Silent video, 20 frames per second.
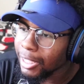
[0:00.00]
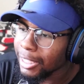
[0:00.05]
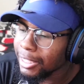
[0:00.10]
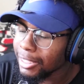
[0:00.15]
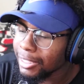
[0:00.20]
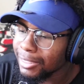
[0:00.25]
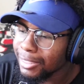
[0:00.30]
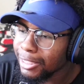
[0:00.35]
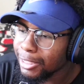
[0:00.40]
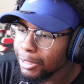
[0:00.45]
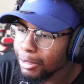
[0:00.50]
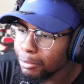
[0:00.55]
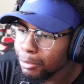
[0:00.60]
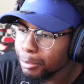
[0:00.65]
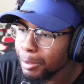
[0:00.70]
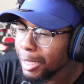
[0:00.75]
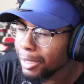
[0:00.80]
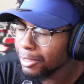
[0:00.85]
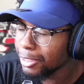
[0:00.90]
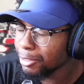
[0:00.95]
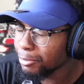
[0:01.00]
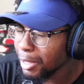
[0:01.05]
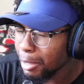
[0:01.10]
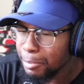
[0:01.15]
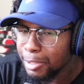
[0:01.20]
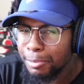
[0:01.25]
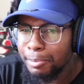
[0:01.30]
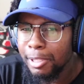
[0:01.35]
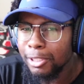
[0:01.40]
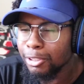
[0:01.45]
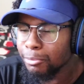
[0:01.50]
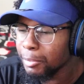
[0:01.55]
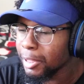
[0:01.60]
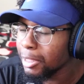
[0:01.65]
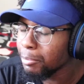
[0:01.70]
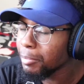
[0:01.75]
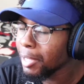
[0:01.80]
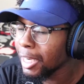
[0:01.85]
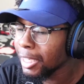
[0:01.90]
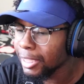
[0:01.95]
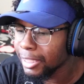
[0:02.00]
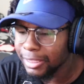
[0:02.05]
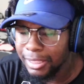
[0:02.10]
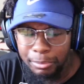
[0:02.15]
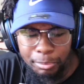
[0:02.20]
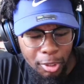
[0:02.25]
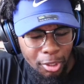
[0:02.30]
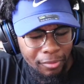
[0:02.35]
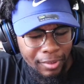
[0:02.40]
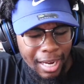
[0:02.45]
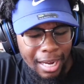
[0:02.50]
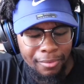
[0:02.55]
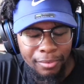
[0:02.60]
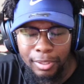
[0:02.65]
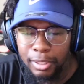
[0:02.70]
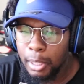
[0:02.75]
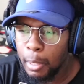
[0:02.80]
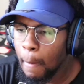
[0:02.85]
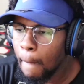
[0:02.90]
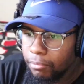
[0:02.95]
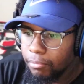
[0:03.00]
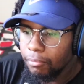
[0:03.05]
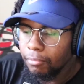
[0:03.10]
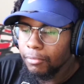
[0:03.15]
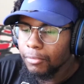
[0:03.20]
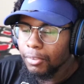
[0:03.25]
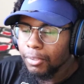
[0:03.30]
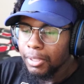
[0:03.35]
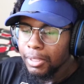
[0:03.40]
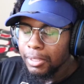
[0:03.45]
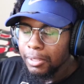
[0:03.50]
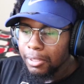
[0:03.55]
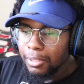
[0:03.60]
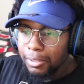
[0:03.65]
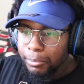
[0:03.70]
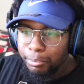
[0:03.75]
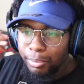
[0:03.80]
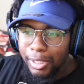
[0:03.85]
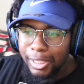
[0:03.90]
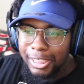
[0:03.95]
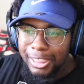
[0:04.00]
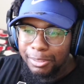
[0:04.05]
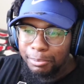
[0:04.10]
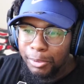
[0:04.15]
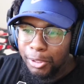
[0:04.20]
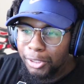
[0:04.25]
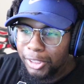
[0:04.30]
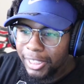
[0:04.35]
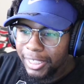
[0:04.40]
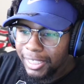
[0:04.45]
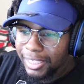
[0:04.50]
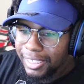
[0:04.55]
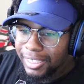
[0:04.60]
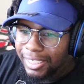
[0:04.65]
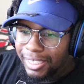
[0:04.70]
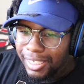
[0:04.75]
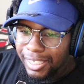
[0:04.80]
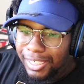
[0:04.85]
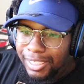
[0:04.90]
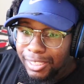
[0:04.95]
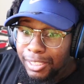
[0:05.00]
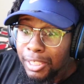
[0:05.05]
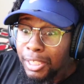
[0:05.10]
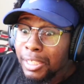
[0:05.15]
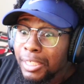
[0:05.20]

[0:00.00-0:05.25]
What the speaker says: Like, is there some type of special meaning behind it? Because they both have it. Bruh, this music. This nigga